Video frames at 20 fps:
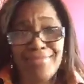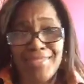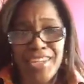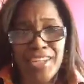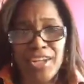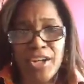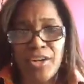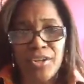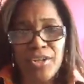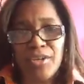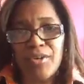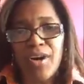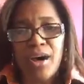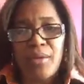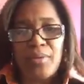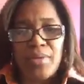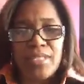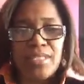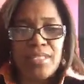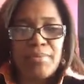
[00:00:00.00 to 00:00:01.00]
You know,
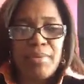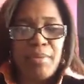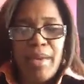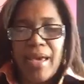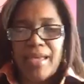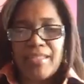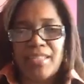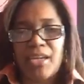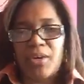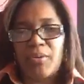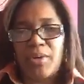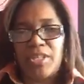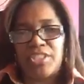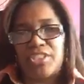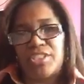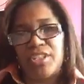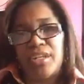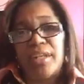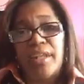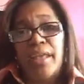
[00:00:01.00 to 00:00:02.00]
people ask that
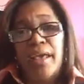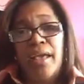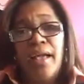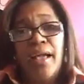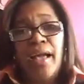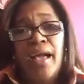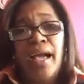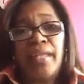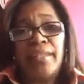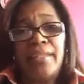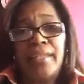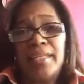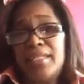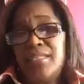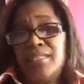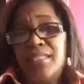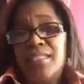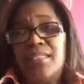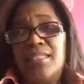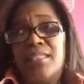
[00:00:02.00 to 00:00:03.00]
question. And
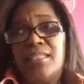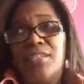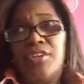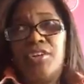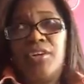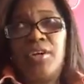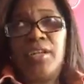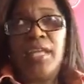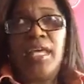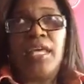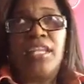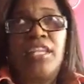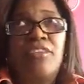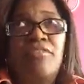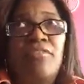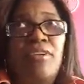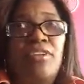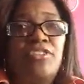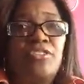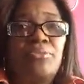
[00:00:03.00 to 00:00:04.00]
this is, you know, an
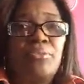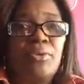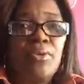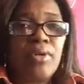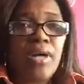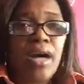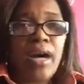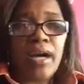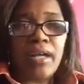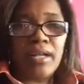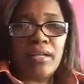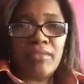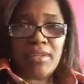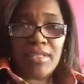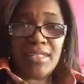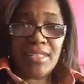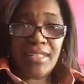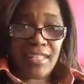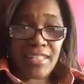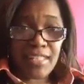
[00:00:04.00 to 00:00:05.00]
individual kind of
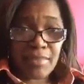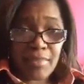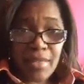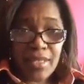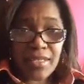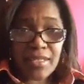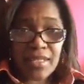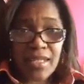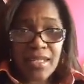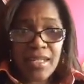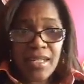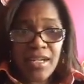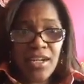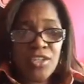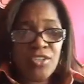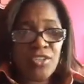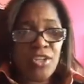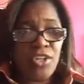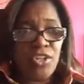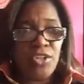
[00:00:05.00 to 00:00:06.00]
assessment,
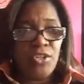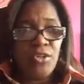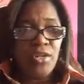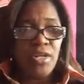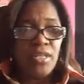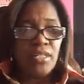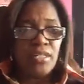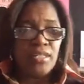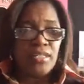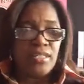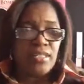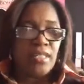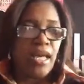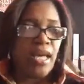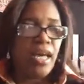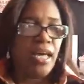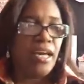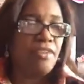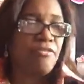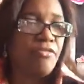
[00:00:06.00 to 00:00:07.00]
so you can
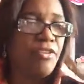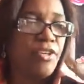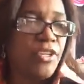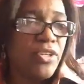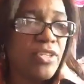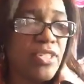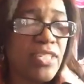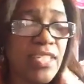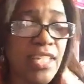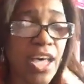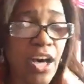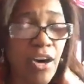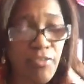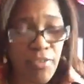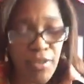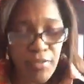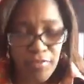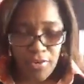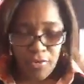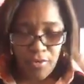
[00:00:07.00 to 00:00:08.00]
decide for yourself
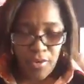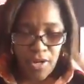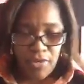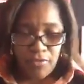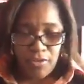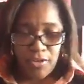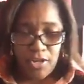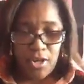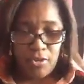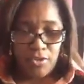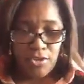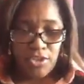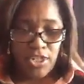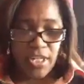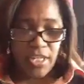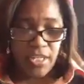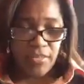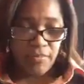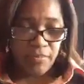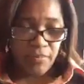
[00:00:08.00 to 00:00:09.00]
if you're ready for
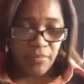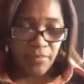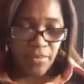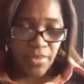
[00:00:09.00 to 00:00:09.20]
coaching.